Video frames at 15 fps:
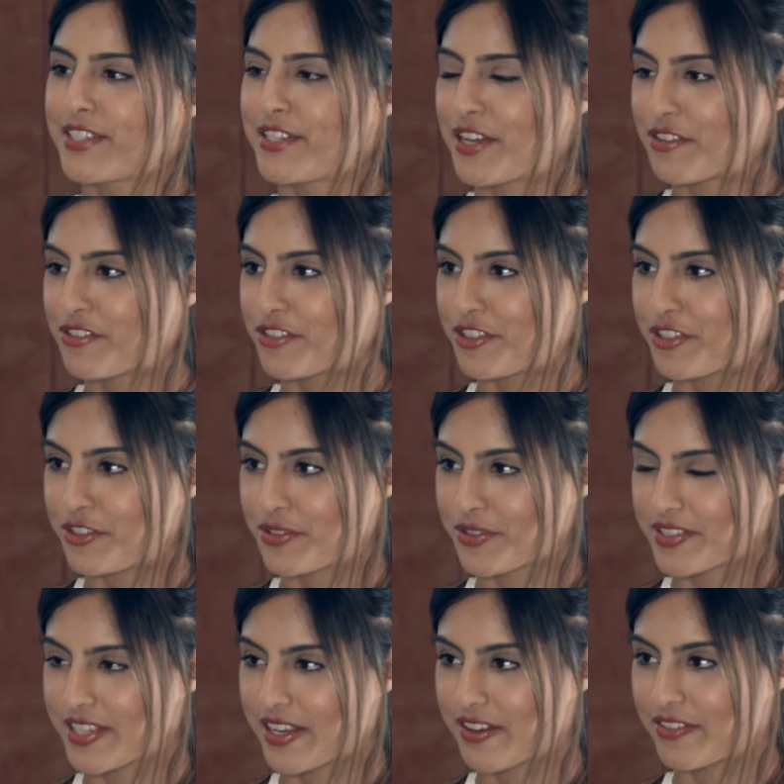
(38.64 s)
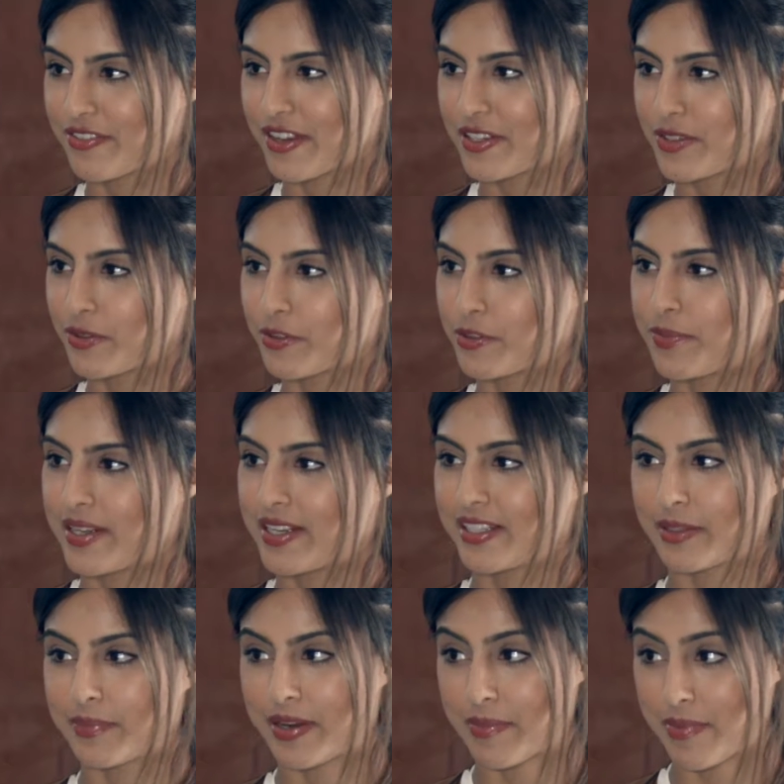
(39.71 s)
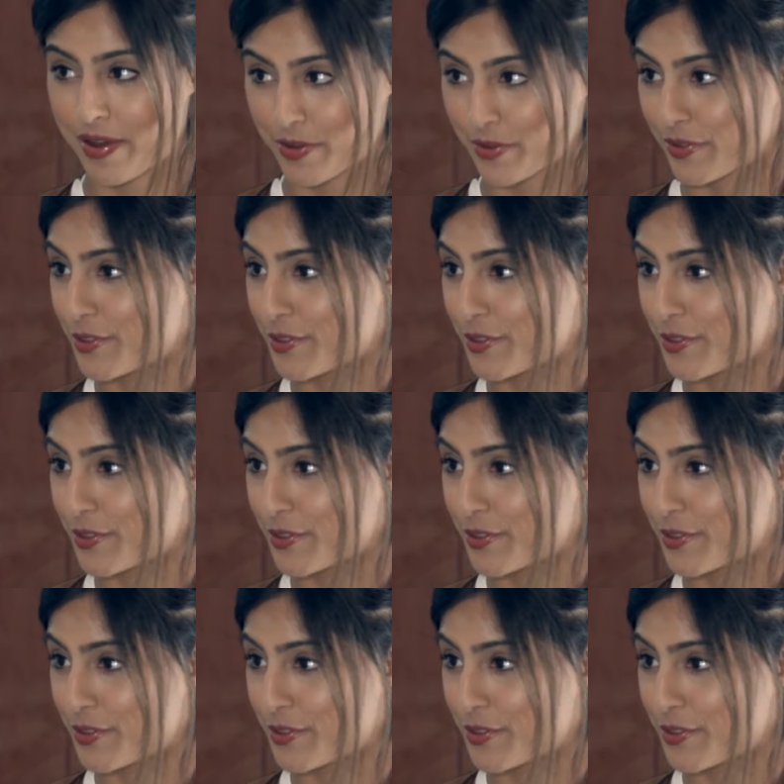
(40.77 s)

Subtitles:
you introduce yourself and talk to me a little bit about your